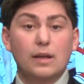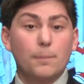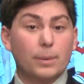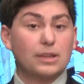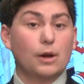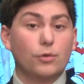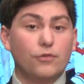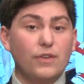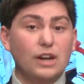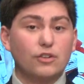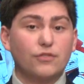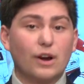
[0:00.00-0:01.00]
But they would
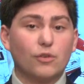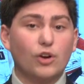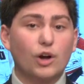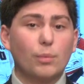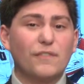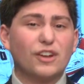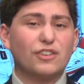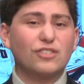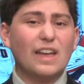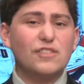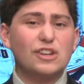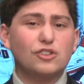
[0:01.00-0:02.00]
finish their run with a
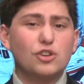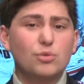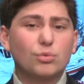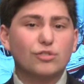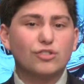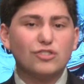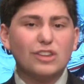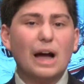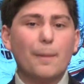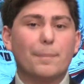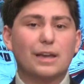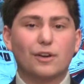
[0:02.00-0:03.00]
7-2
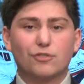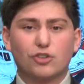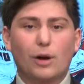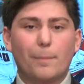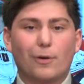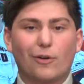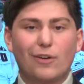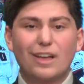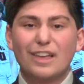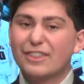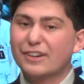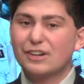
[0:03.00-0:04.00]
stomping of Trumbull.
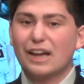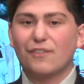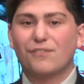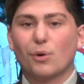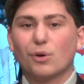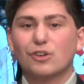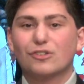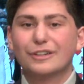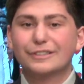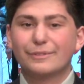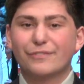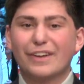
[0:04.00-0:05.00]
They're now
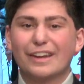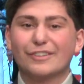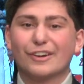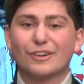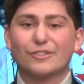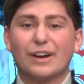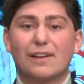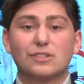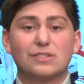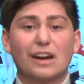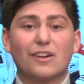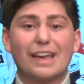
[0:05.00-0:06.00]
4-2 and face arch rival
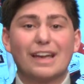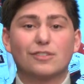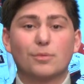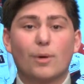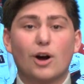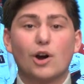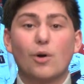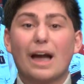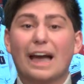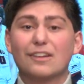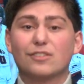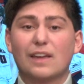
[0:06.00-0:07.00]
Darien tomorrow
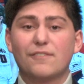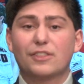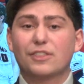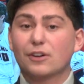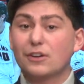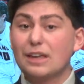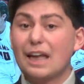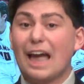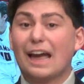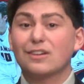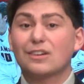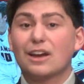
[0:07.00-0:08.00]
at 7:30
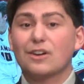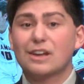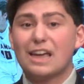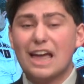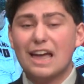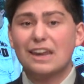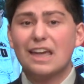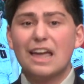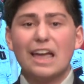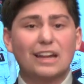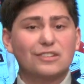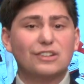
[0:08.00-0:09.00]
at Darien.
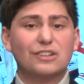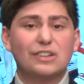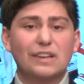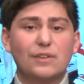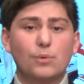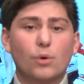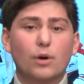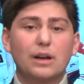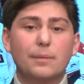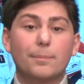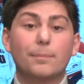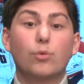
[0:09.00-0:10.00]
NCTV
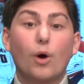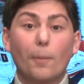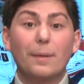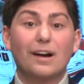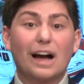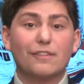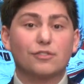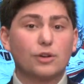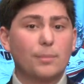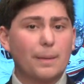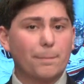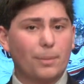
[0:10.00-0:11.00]
will be live
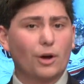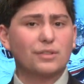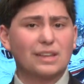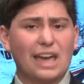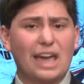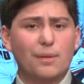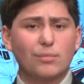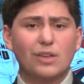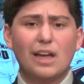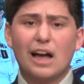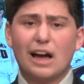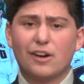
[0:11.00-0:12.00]
streaming both games
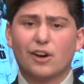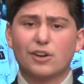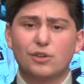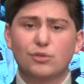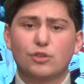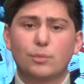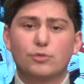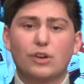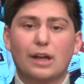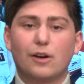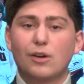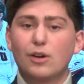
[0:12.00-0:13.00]
on our YouTube
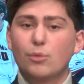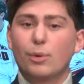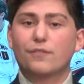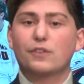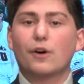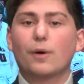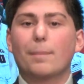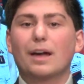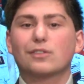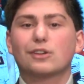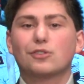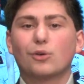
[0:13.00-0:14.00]
channel with Dylan
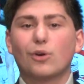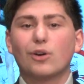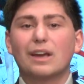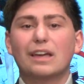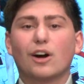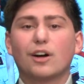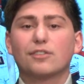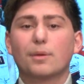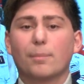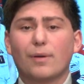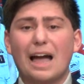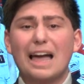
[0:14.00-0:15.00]
Pescator and Austin
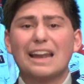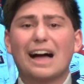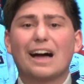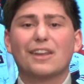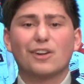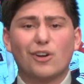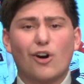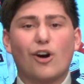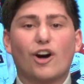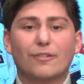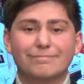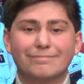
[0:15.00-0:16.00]
Platt on the
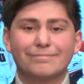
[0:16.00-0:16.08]
call.